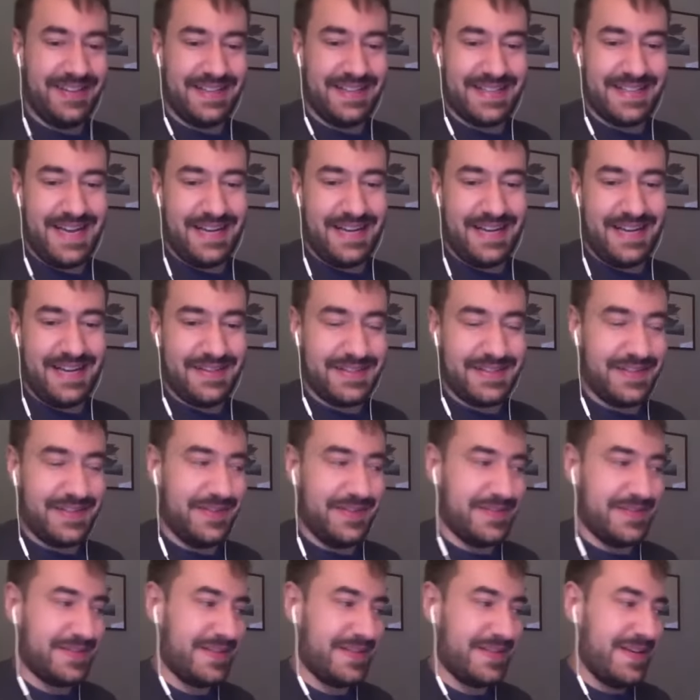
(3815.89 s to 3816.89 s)
Exactly.
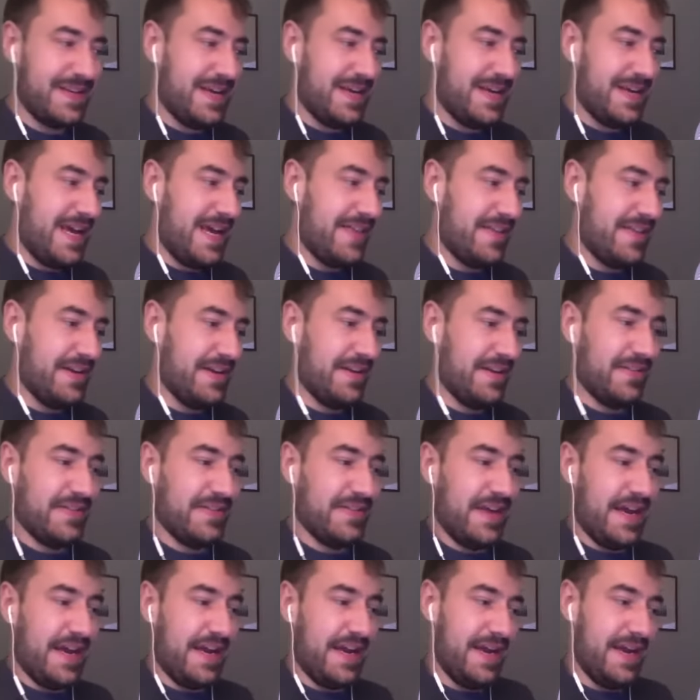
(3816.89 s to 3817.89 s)
So it's at the end of the
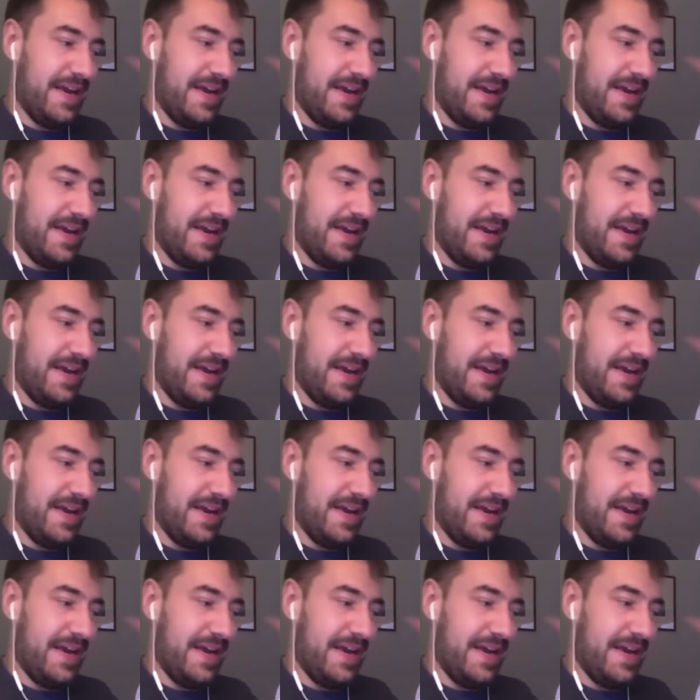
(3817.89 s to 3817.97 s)
day.